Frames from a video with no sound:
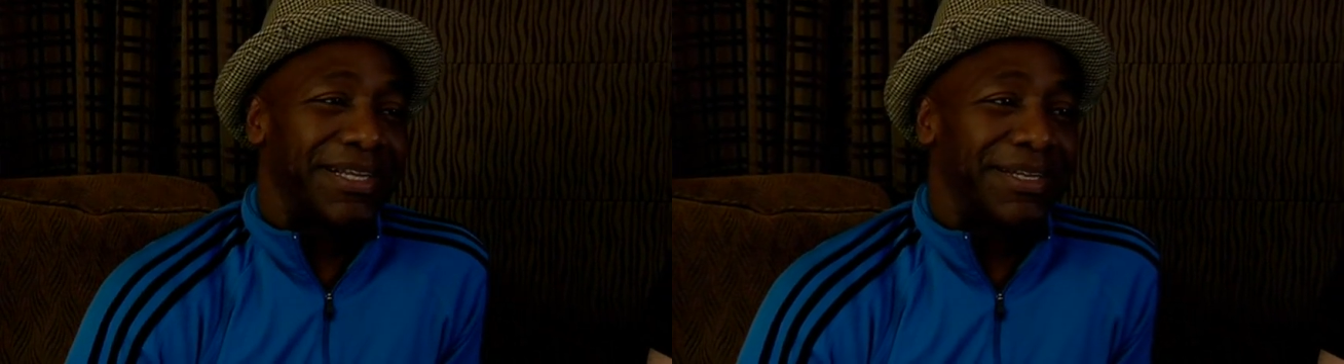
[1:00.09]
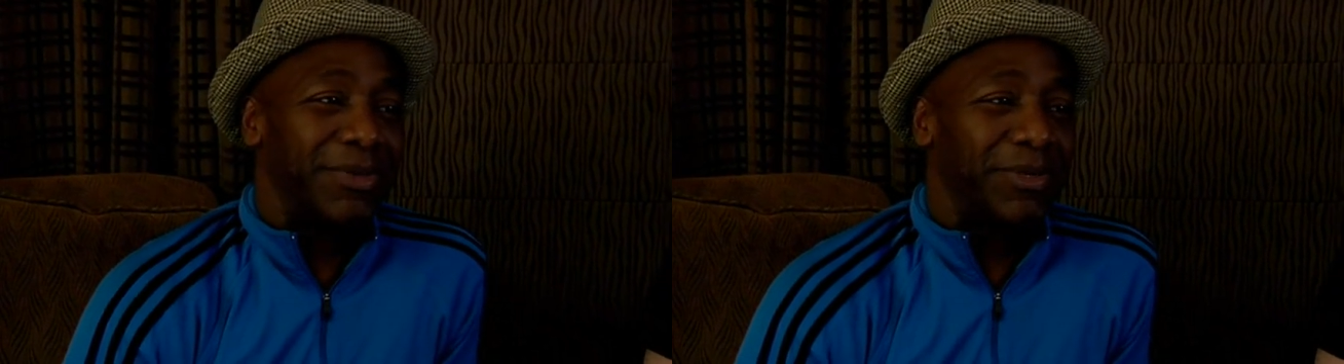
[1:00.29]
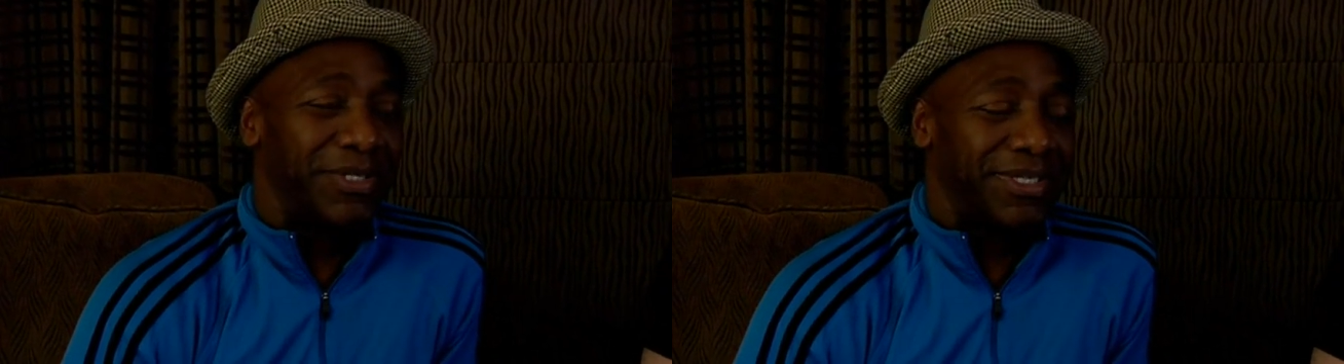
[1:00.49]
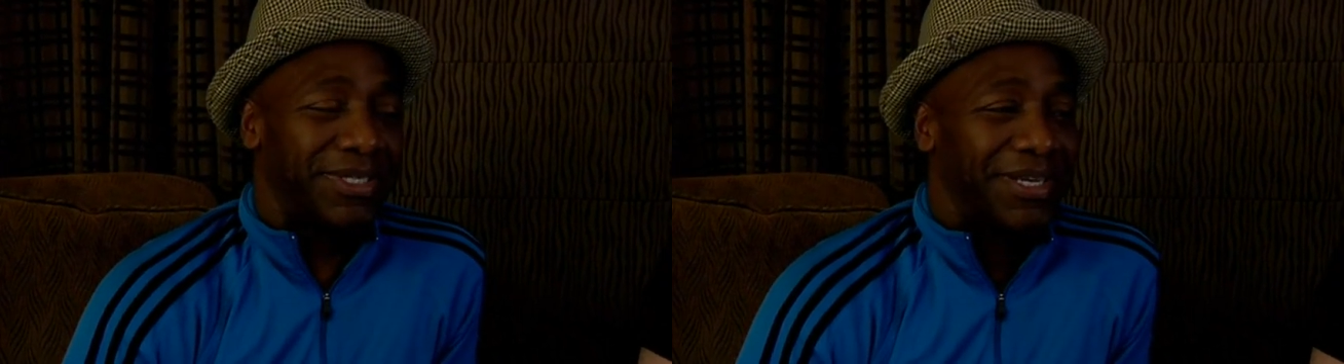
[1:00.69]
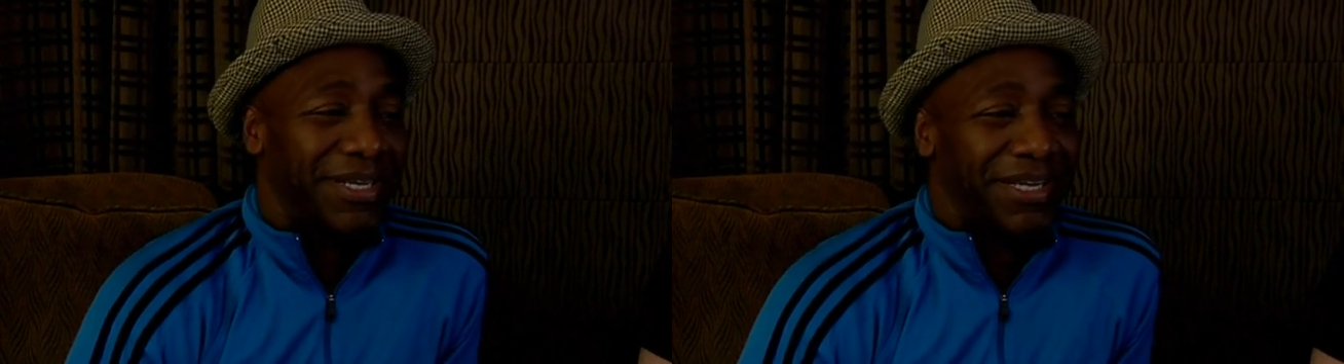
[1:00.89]
And uh, Louis,
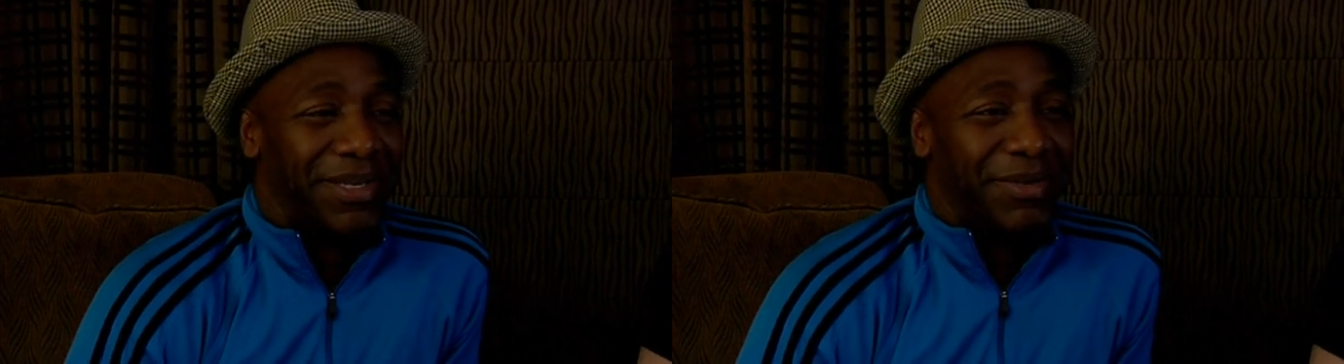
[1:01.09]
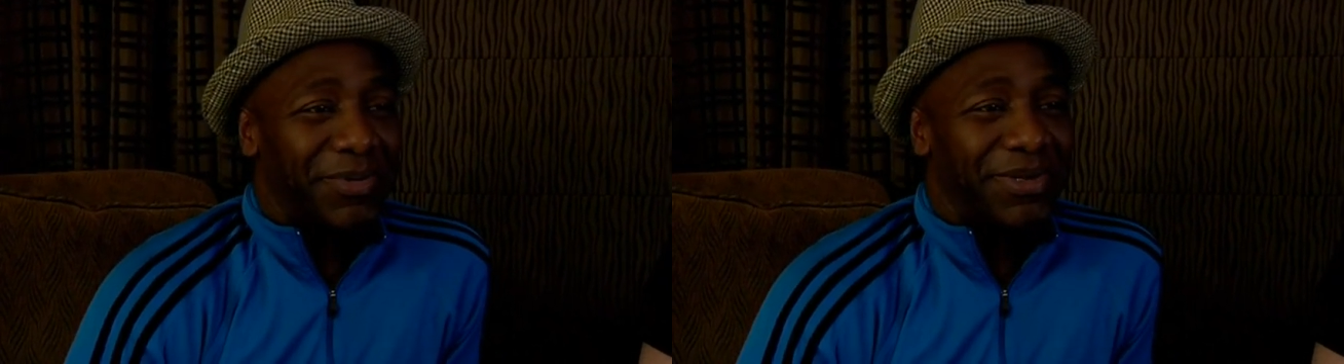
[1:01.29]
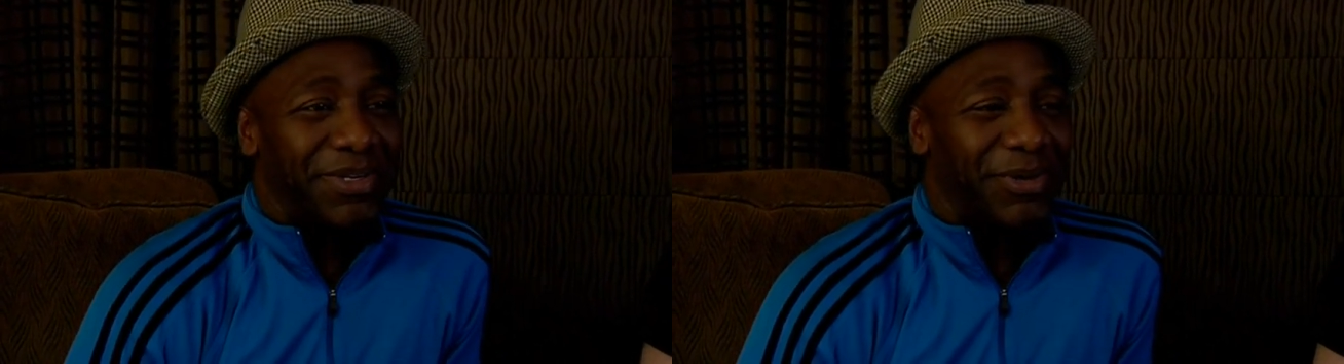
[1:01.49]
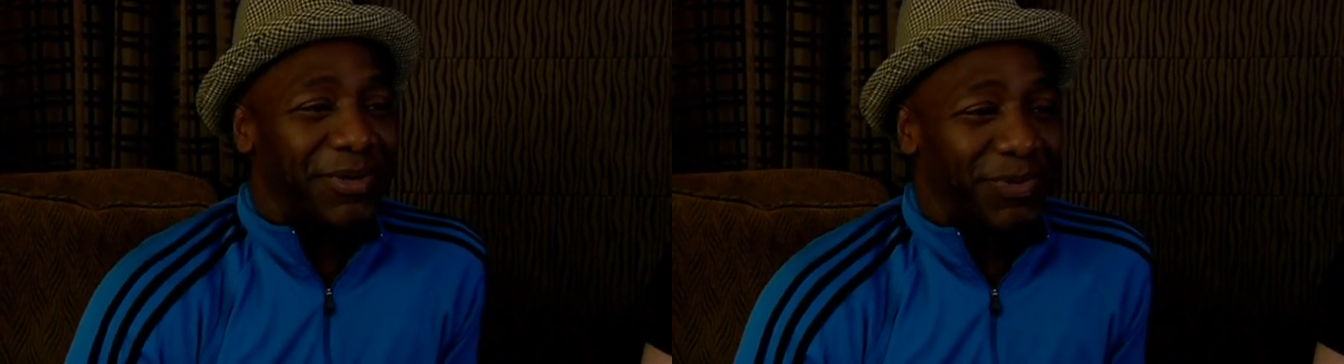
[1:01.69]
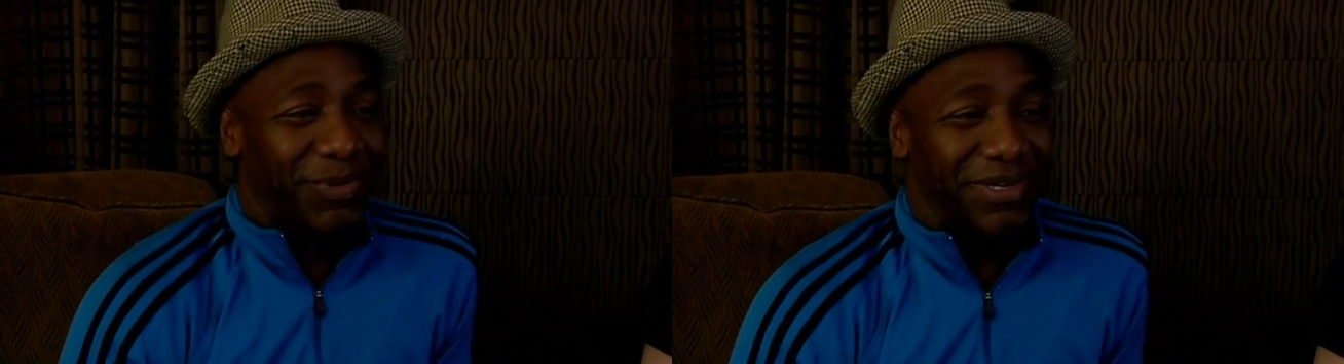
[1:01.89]
when you know,
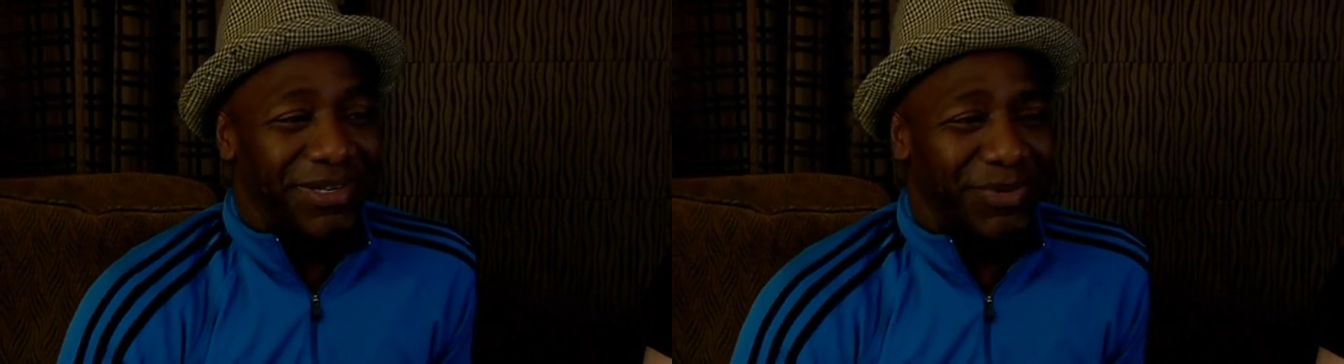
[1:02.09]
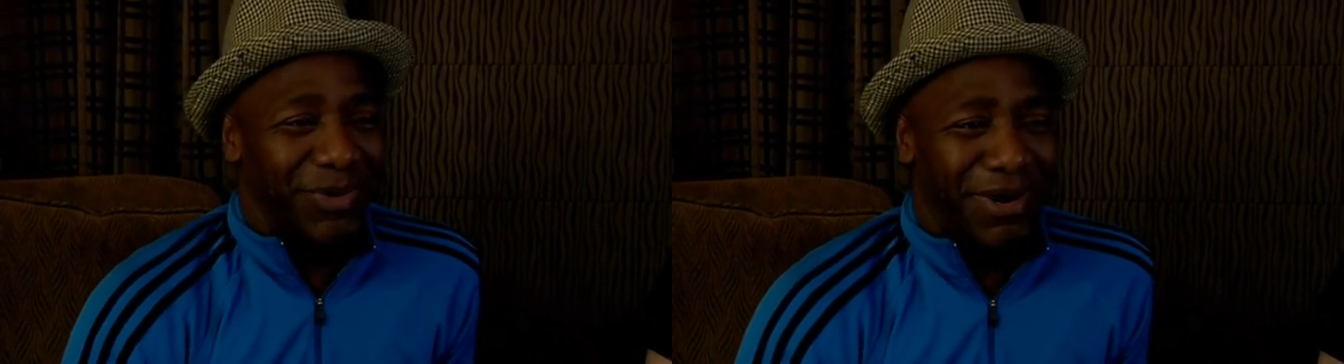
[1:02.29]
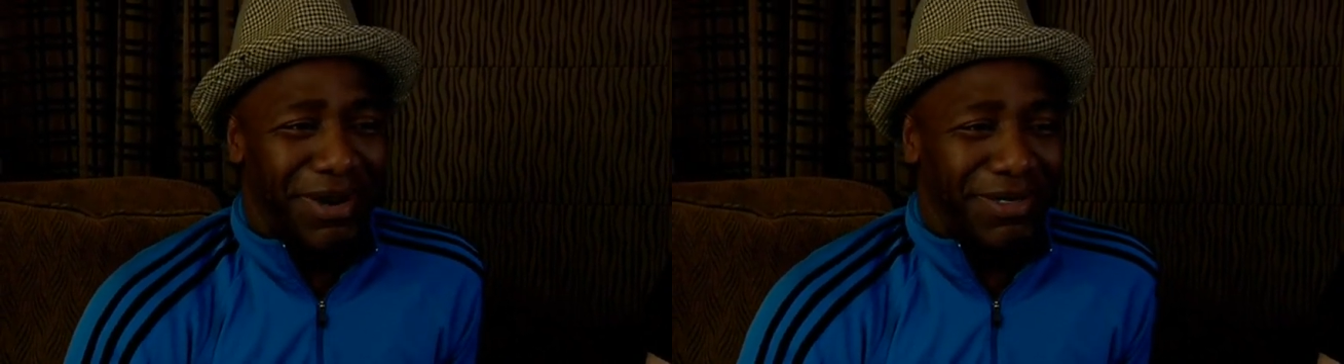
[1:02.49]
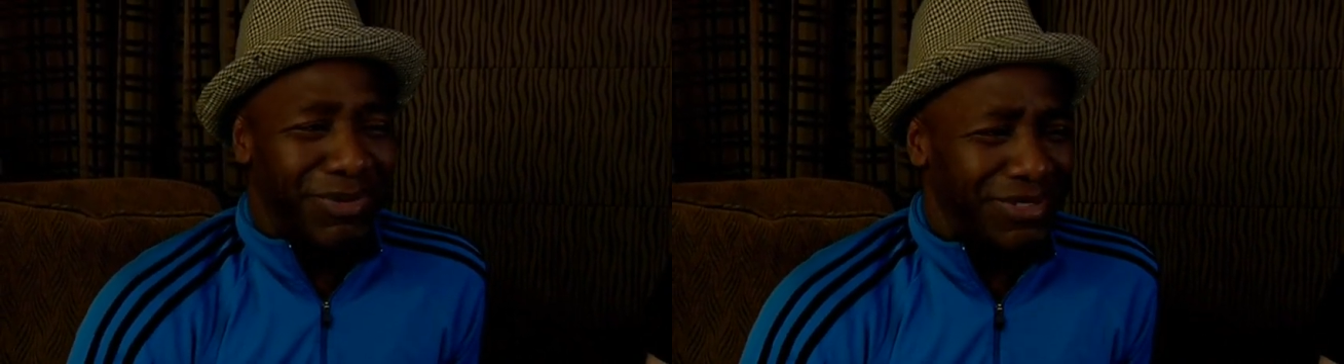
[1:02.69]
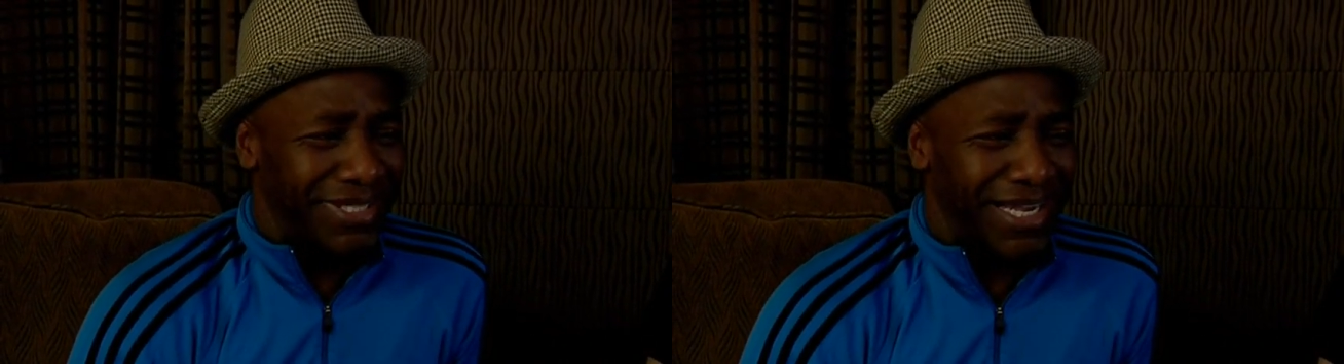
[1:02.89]
when you are
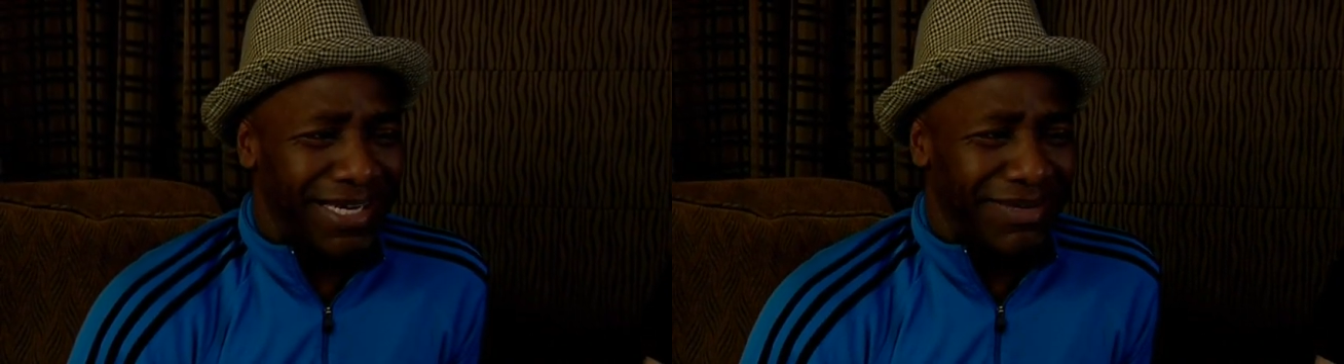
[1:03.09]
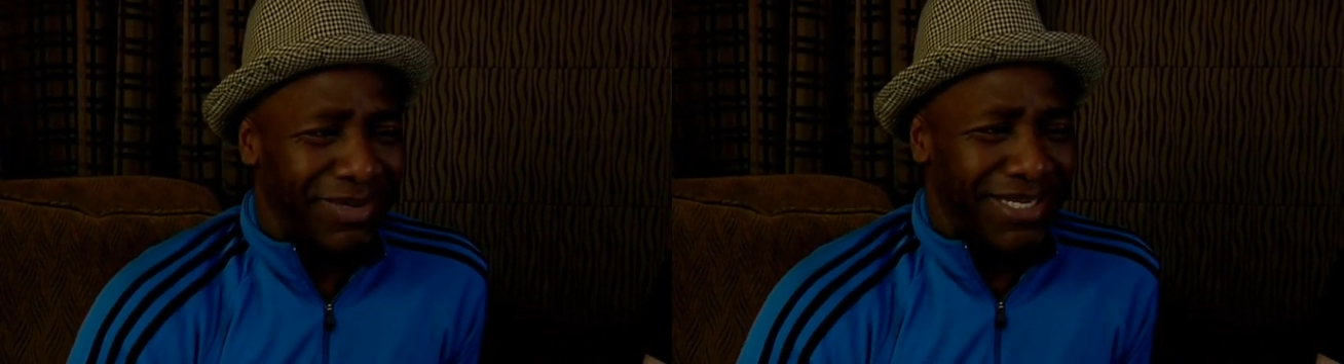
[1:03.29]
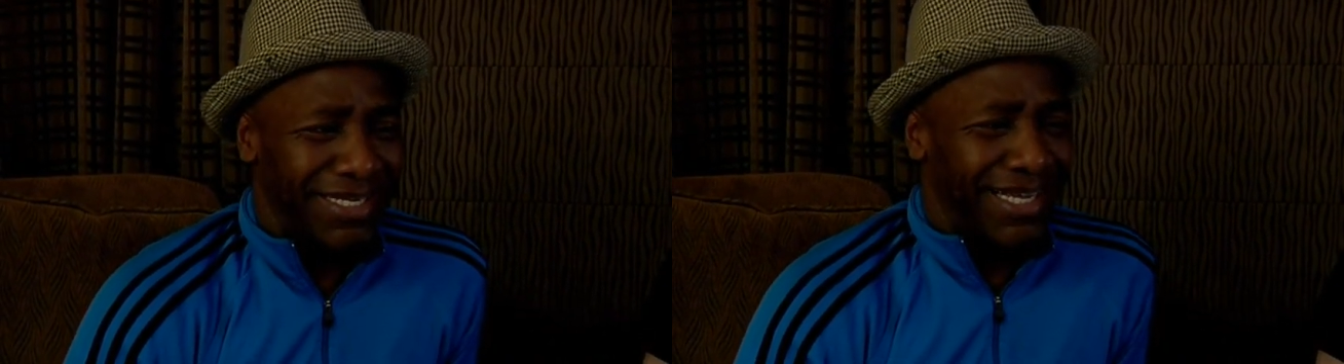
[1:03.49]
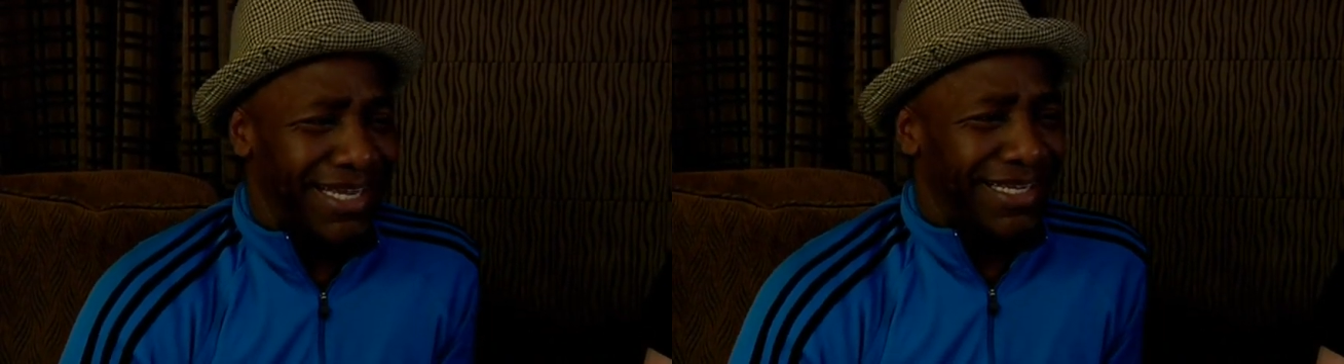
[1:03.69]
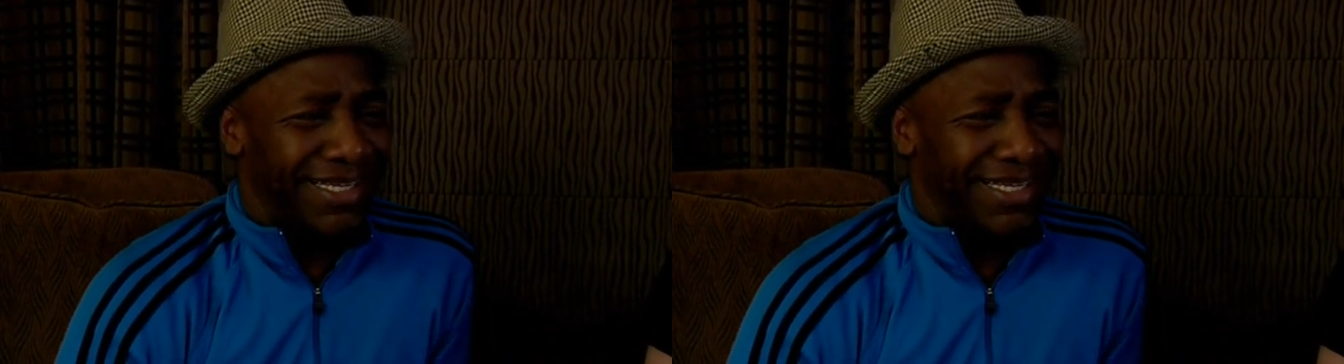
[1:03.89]
Louis, kind of, but.